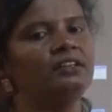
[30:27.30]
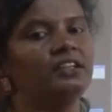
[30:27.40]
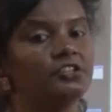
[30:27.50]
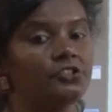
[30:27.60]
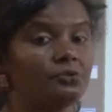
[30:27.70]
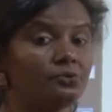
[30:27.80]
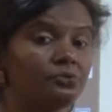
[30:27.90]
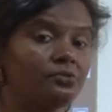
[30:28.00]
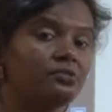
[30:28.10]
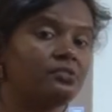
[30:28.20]

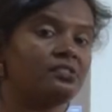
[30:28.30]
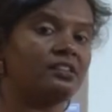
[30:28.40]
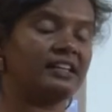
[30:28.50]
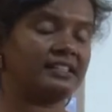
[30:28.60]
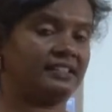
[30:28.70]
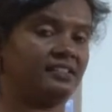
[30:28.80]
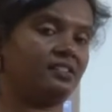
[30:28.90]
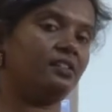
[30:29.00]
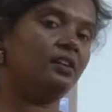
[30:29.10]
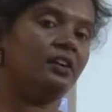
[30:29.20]
tissues,
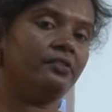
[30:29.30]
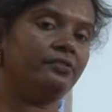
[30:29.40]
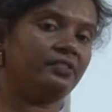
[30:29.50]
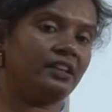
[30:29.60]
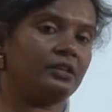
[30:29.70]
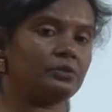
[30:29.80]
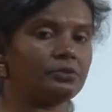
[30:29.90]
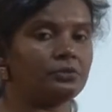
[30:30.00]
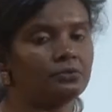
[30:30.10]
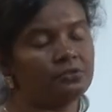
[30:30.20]
etc they used
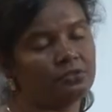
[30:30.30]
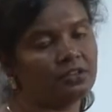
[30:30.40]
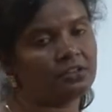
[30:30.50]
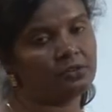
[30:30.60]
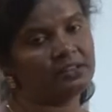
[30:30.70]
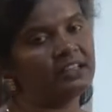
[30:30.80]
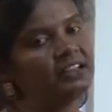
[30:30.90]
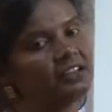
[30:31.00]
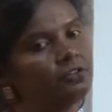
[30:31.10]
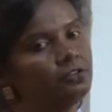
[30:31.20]
to do during
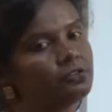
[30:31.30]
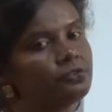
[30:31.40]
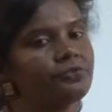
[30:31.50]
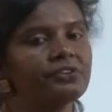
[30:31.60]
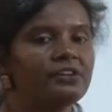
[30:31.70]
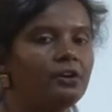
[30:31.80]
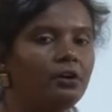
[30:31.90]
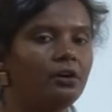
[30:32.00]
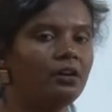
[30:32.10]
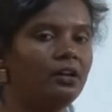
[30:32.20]
COVID-19 also we
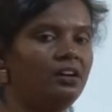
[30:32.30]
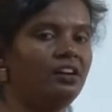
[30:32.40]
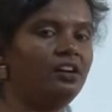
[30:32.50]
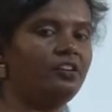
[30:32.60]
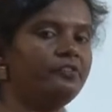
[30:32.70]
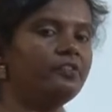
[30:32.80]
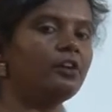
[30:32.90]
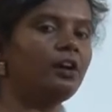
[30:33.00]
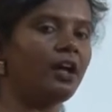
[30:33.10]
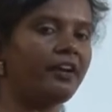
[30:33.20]
all uh,
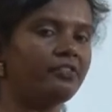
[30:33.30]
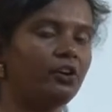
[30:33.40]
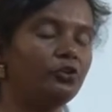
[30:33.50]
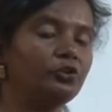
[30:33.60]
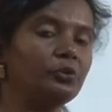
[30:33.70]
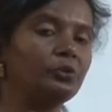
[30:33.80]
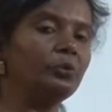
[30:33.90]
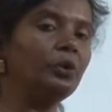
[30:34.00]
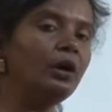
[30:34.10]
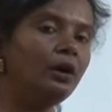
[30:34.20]
have gone through
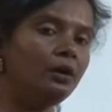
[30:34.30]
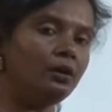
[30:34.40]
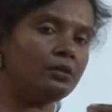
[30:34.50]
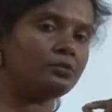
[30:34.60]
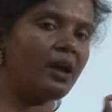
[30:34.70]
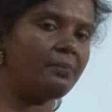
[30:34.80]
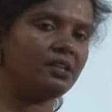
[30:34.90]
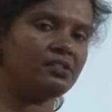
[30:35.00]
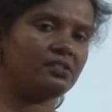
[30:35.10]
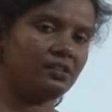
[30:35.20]
uh, swab
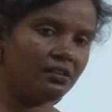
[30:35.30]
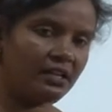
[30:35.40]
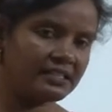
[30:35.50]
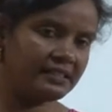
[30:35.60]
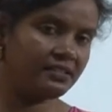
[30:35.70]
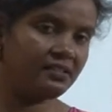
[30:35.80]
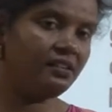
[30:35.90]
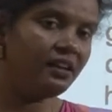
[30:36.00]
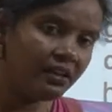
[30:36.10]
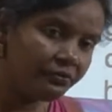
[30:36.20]
testing etc.
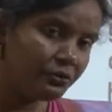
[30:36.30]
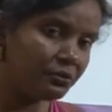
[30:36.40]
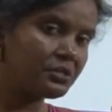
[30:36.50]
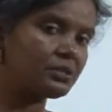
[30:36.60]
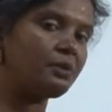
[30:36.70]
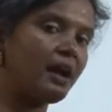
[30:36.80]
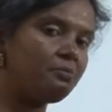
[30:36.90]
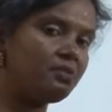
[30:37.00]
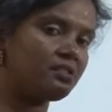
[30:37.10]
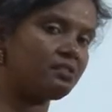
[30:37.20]
Those
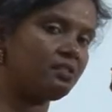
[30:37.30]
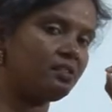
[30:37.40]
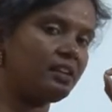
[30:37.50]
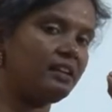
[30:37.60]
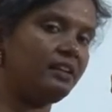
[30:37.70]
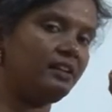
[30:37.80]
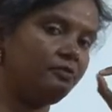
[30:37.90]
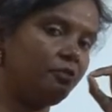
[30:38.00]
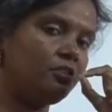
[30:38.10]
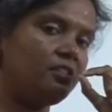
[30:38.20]
swab testing ke
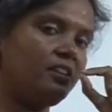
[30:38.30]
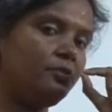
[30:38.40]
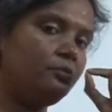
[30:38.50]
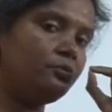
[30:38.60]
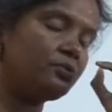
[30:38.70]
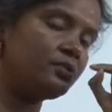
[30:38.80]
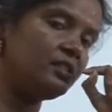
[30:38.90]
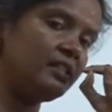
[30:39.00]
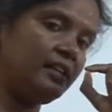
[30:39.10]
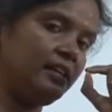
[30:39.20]
what they use
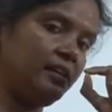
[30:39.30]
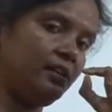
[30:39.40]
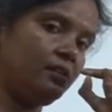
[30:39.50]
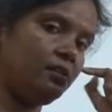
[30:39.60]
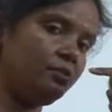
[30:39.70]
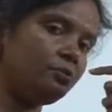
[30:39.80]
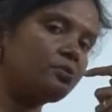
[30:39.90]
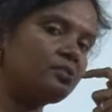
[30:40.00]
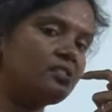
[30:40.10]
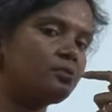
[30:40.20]
they
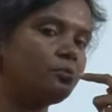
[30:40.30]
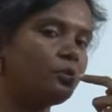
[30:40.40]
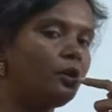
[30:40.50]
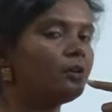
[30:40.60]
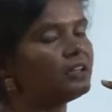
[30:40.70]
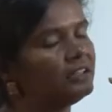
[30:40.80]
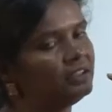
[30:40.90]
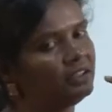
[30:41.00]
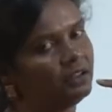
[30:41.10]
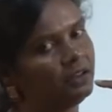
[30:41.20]
use this
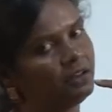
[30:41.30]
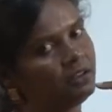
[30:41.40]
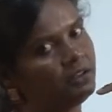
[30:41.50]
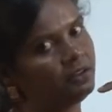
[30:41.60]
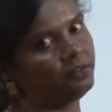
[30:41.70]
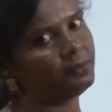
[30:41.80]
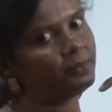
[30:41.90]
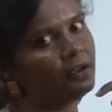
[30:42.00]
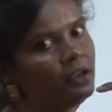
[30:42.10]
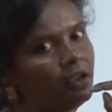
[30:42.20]
cotton and uh, whip
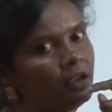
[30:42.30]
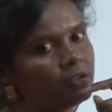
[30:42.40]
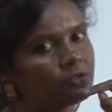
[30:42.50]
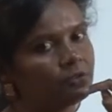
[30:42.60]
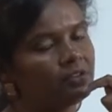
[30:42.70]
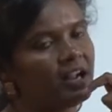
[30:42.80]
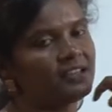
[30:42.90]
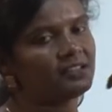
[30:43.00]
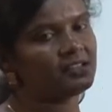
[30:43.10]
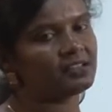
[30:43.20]
so
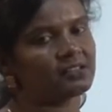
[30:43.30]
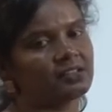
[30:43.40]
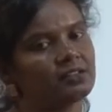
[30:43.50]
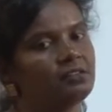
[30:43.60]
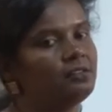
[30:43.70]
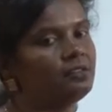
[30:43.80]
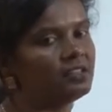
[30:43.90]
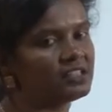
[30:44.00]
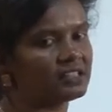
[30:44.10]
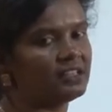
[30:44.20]
that is
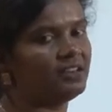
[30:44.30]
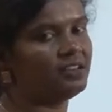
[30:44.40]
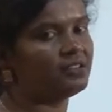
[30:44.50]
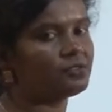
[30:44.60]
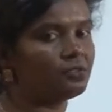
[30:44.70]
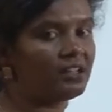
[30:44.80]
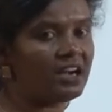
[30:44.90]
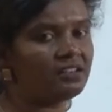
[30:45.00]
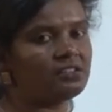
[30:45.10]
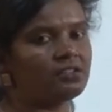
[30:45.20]
discarded. So
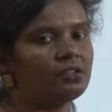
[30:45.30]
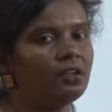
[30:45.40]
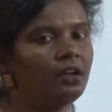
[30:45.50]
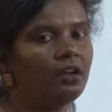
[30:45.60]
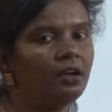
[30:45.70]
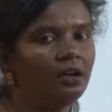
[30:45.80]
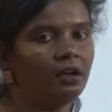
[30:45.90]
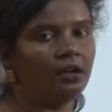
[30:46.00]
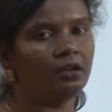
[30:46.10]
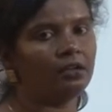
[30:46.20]
that is
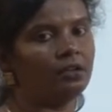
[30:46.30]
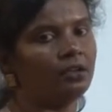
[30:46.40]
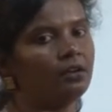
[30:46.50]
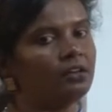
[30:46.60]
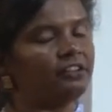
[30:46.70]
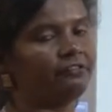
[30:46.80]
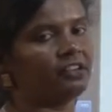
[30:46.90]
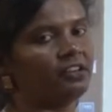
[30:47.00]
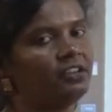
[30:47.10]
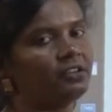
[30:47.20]

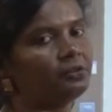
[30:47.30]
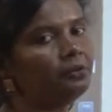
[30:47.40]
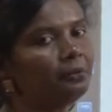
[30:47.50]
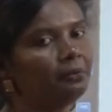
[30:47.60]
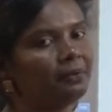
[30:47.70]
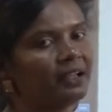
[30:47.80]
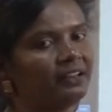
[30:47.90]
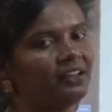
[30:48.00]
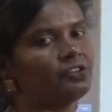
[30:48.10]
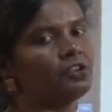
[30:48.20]
difficult to
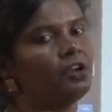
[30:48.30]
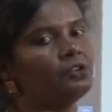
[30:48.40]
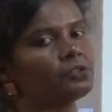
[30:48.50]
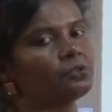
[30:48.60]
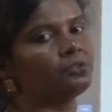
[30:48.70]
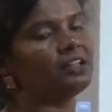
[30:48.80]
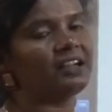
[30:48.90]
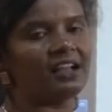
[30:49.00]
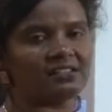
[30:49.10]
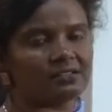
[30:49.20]
manage. So that
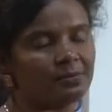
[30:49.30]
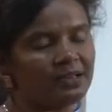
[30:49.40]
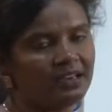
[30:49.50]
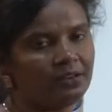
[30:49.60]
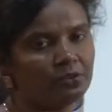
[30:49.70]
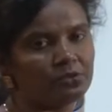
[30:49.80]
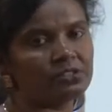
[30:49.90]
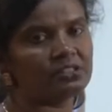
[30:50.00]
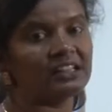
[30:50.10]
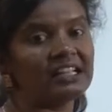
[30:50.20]
has to be
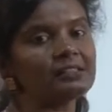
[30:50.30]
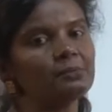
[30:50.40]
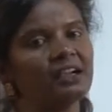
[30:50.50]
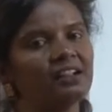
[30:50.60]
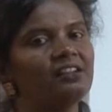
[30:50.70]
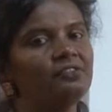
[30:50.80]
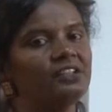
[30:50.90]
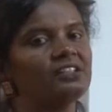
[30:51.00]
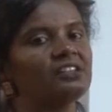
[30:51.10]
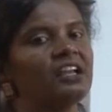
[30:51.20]
those these medical
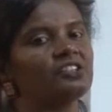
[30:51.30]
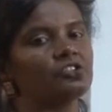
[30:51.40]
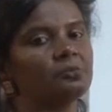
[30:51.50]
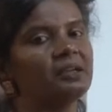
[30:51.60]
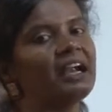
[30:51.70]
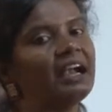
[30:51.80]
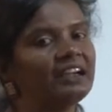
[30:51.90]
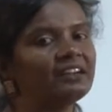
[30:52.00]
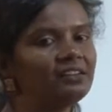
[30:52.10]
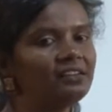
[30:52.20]
waste has to be
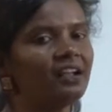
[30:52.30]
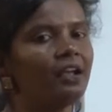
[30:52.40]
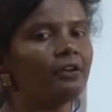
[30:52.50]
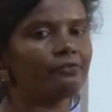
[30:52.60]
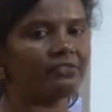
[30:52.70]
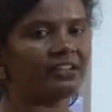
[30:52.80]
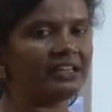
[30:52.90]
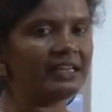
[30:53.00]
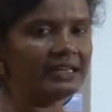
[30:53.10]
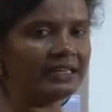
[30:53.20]
handled
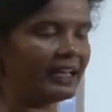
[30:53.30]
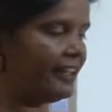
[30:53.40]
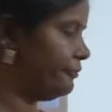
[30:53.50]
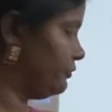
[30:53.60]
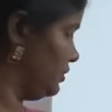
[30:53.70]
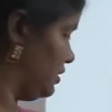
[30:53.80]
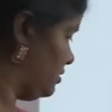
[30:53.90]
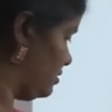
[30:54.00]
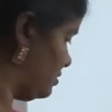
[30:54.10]
very carefully.